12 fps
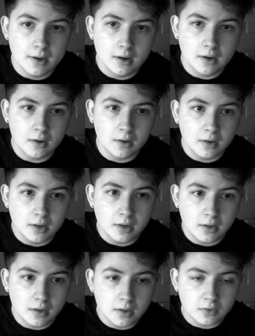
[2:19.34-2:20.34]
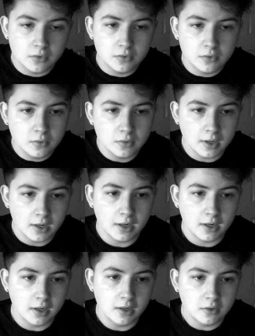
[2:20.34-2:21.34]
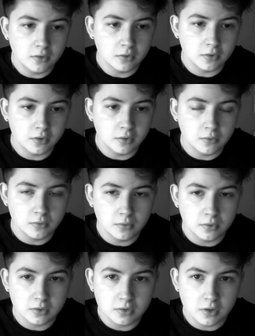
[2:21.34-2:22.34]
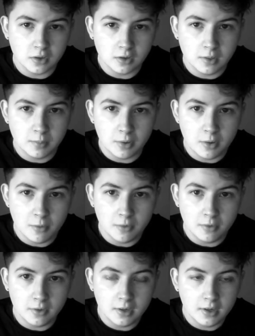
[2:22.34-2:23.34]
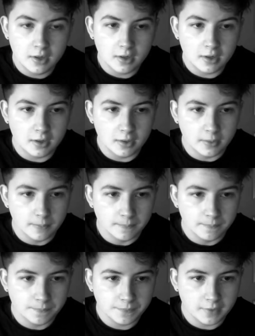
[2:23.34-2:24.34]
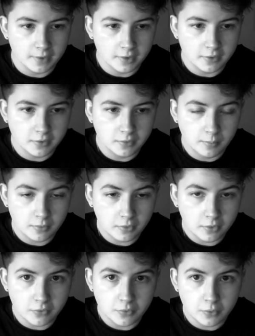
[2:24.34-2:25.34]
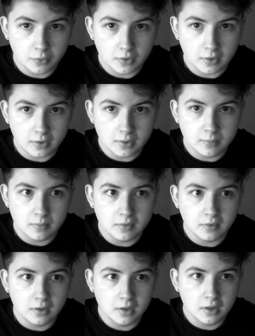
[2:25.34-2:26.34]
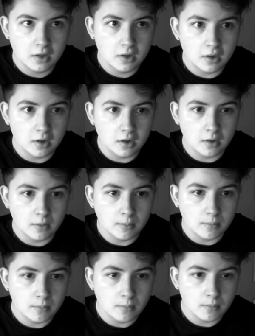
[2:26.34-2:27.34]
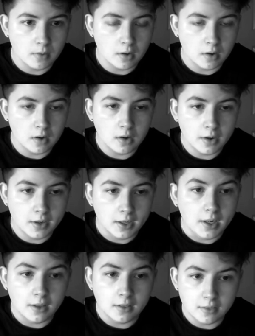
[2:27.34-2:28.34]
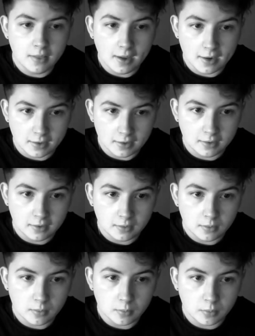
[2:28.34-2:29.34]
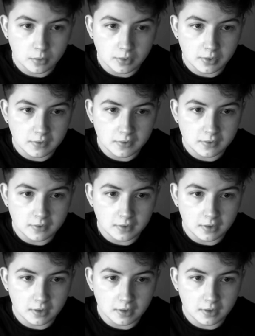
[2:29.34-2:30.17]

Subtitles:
I saw a doctor called Charlie Beaumont. I saw him 3 or 4 times. I then was,